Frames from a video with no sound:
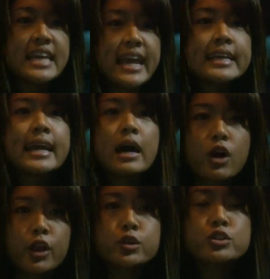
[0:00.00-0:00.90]
taking
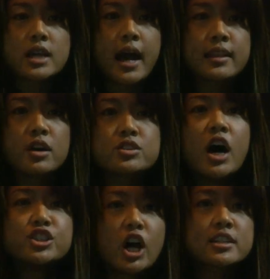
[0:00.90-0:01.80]
out other Cylons,
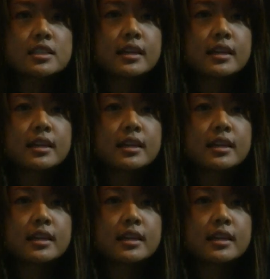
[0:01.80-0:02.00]
just